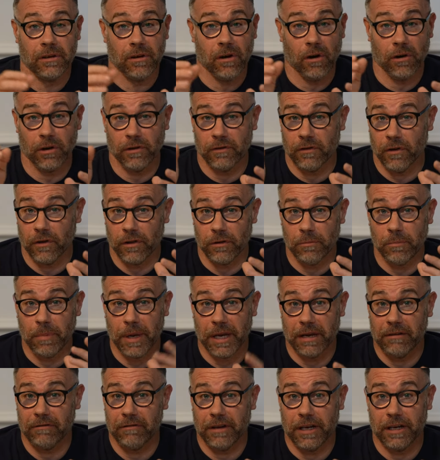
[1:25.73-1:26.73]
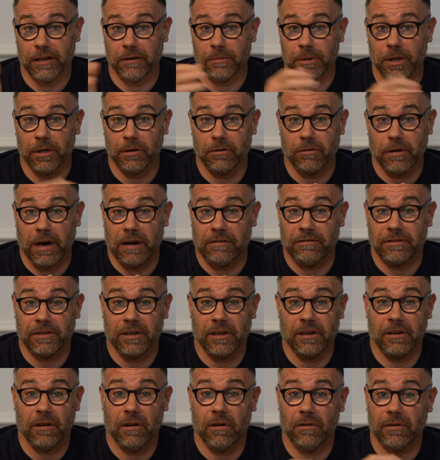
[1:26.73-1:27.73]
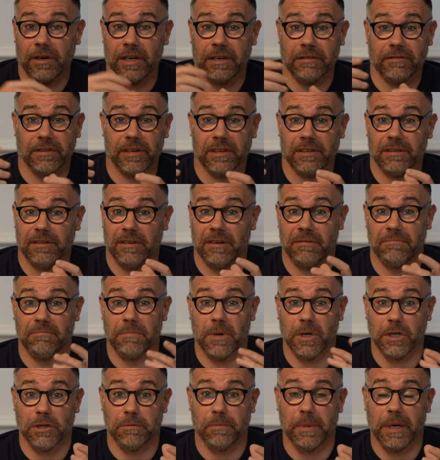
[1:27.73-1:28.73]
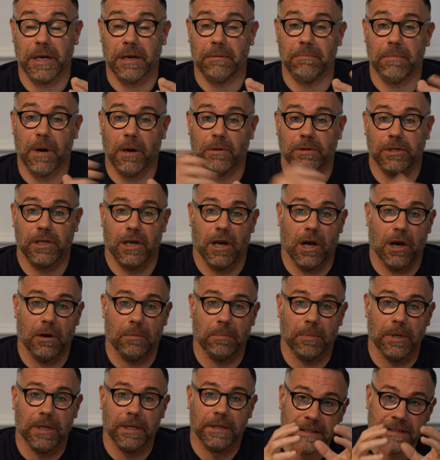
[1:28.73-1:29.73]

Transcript: or you've got the bigger VW crafter, or even a much bigger motorhome.